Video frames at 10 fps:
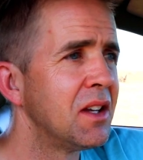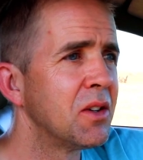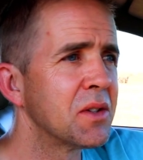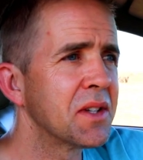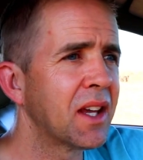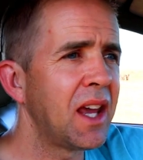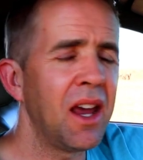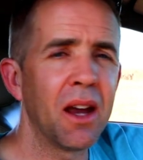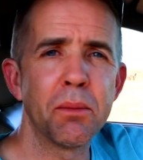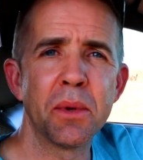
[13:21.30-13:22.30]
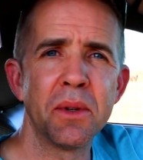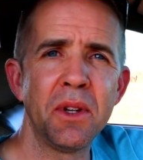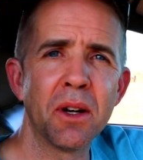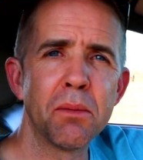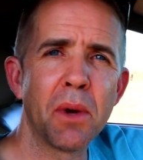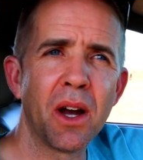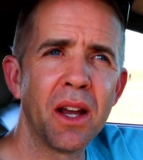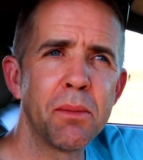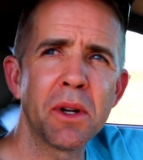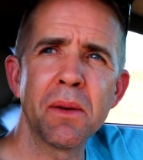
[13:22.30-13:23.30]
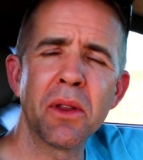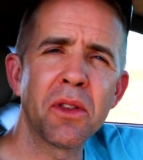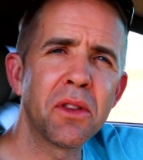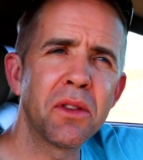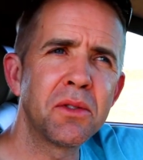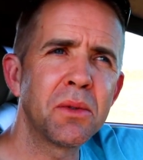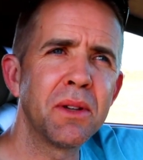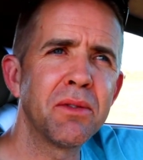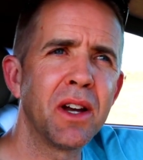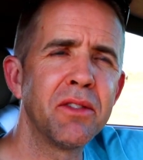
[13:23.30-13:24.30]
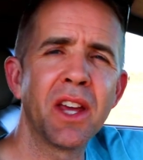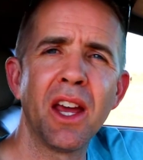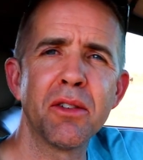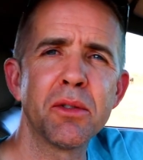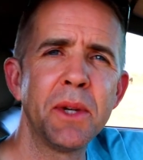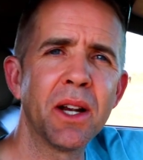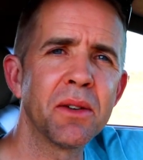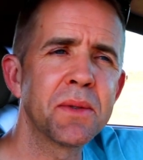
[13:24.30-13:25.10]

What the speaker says: There's a camp nearby, probably 25K from here.